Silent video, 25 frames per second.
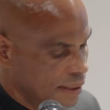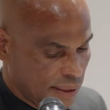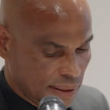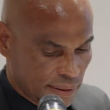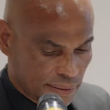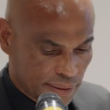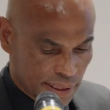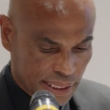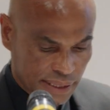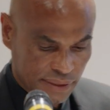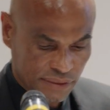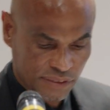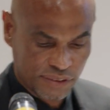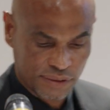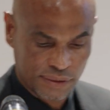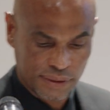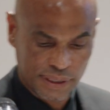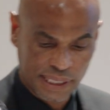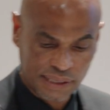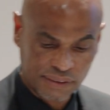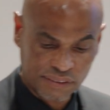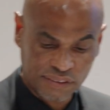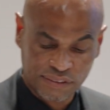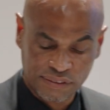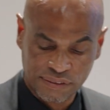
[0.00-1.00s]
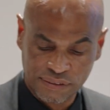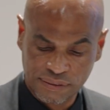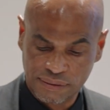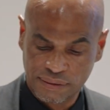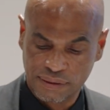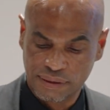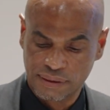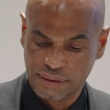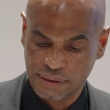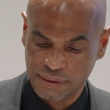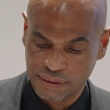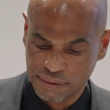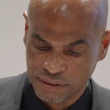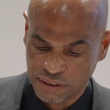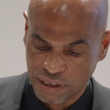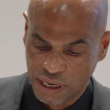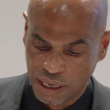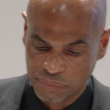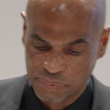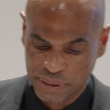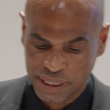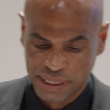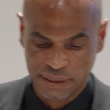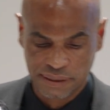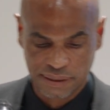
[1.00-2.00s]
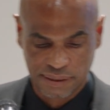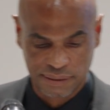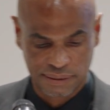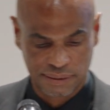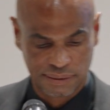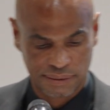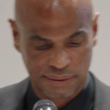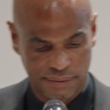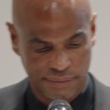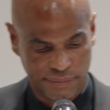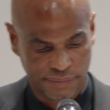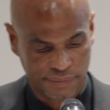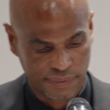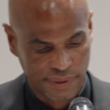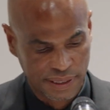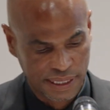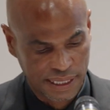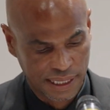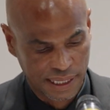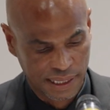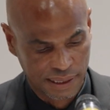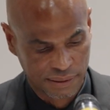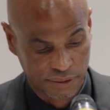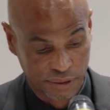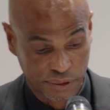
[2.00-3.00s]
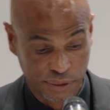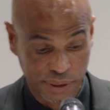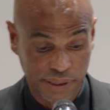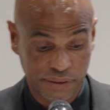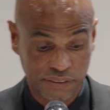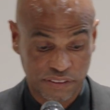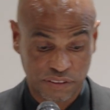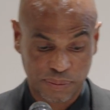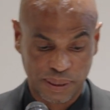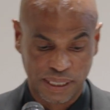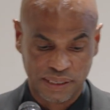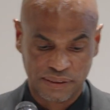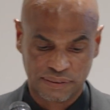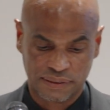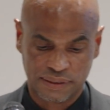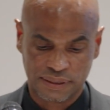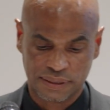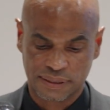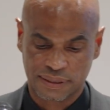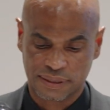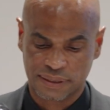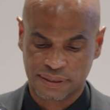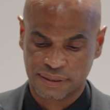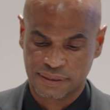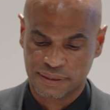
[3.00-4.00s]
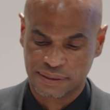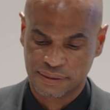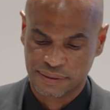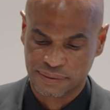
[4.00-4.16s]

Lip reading: All right, so next topic, green spaces.